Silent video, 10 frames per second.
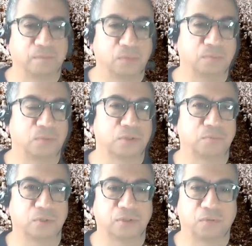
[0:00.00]

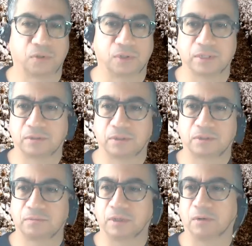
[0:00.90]
Most of the world
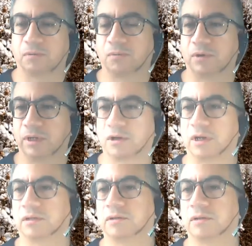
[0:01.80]
is now wearing
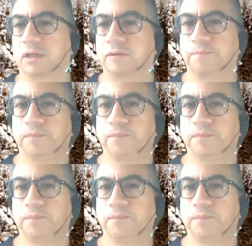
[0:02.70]
cotton, and